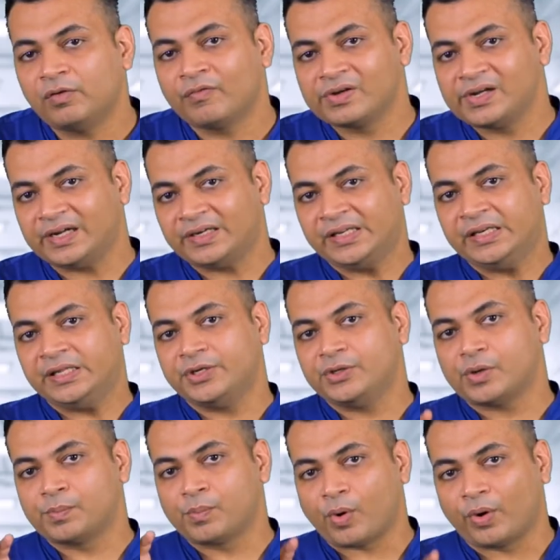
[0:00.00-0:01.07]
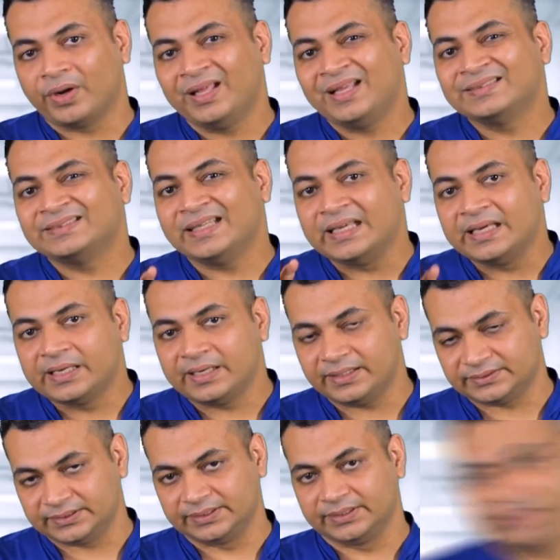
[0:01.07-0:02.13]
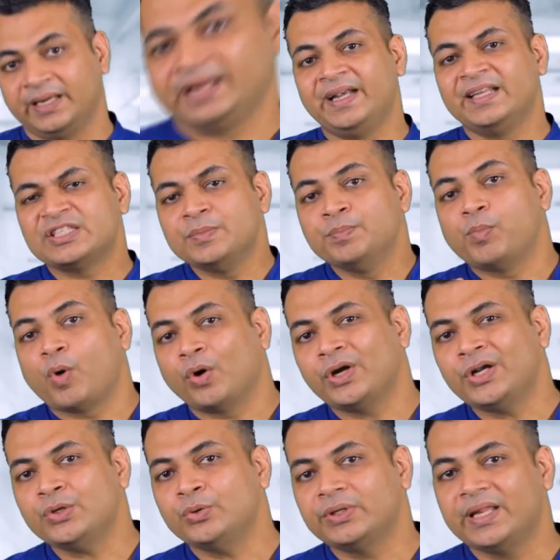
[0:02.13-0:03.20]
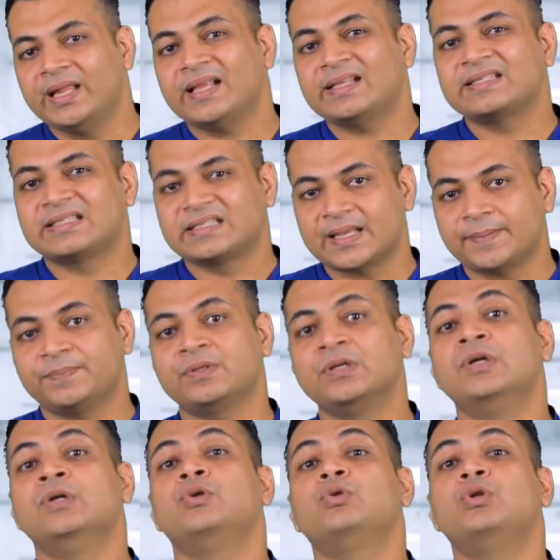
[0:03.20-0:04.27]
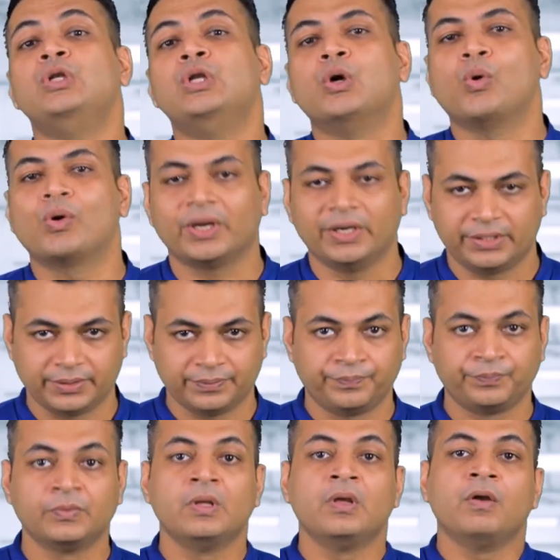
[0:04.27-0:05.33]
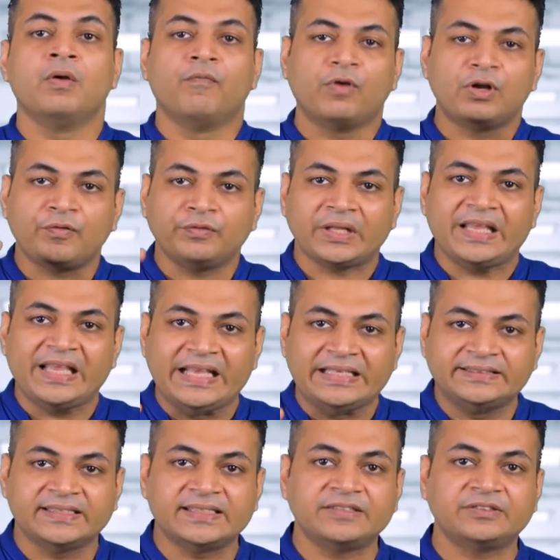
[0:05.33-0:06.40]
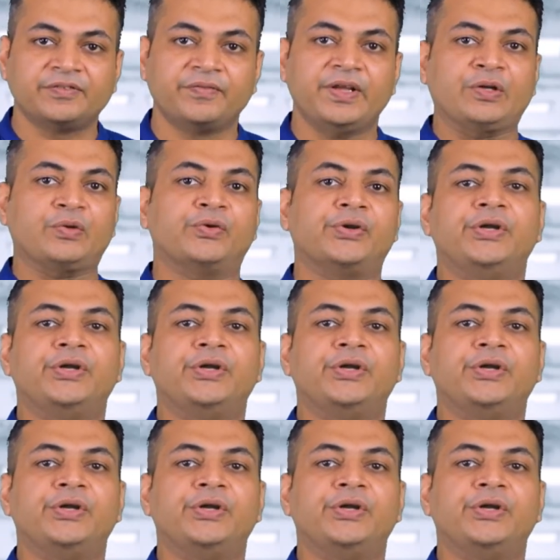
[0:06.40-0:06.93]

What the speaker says: of creatinine in your body is increasing, it is important to take steps to lower it. One of the easiest way to